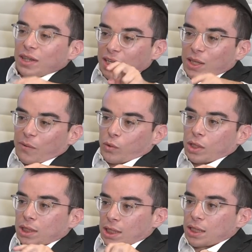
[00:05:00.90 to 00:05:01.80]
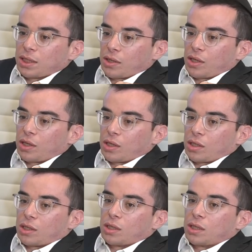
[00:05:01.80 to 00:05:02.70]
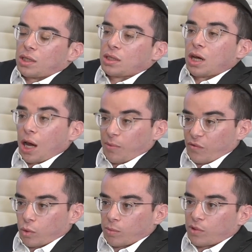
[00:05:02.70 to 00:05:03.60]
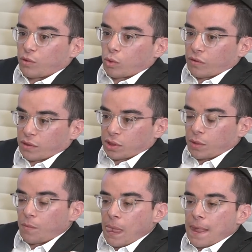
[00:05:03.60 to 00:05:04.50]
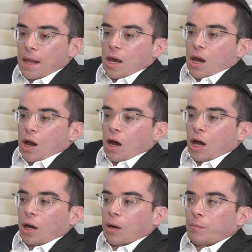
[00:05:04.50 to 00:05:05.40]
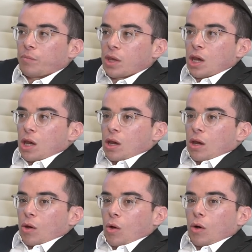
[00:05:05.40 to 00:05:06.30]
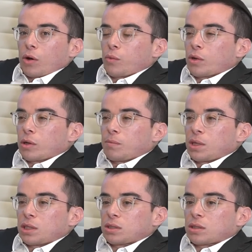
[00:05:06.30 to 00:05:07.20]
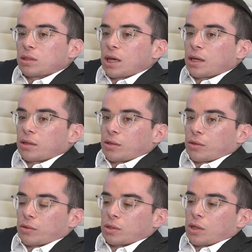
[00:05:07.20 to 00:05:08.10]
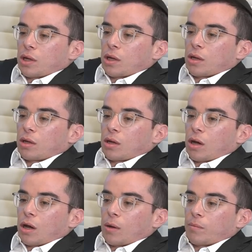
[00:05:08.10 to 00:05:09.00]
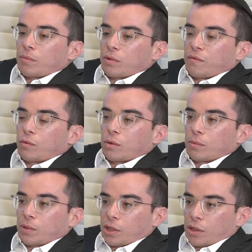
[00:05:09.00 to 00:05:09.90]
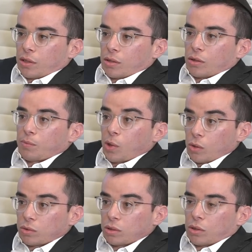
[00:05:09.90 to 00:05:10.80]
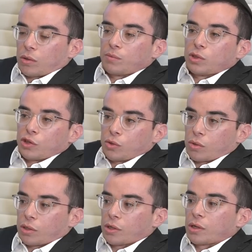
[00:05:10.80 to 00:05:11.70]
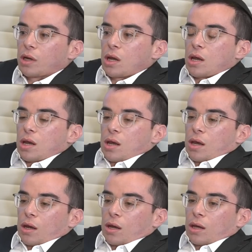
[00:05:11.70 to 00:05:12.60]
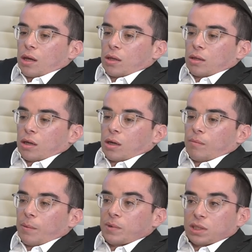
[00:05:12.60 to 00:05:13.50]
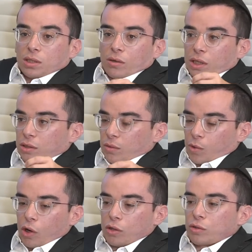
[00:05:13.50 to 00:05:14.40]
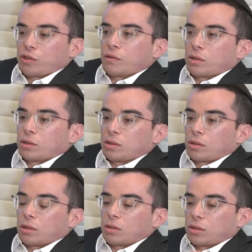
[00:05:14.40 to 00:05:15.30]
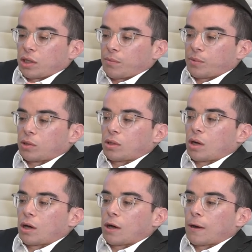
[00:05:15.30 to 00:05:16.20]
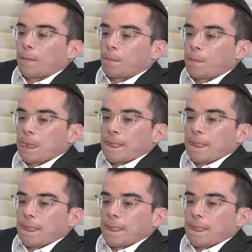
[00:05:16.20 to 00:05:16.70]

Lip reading: nickname for it is SCD, and it's a common form of dwarfism. All it really means is that there's a deformity in the bone. The limbs are shorter, and I'm missing like some cartilage, for an example.